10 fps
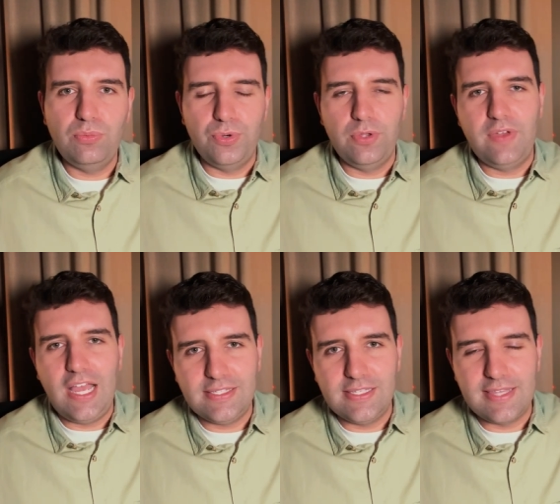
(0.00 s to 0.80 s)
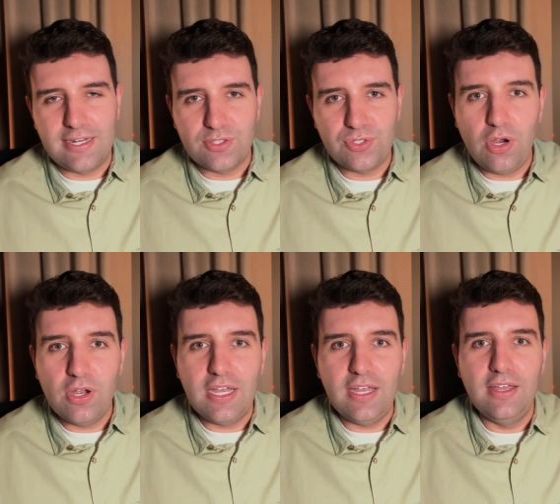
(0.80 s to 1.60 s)
room for acids that are
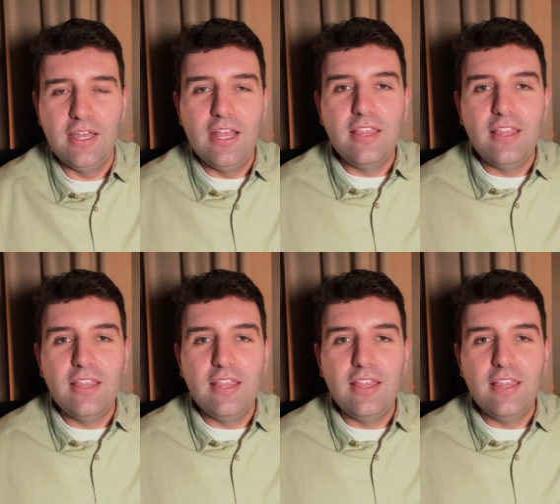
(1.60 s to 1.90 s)
stronger.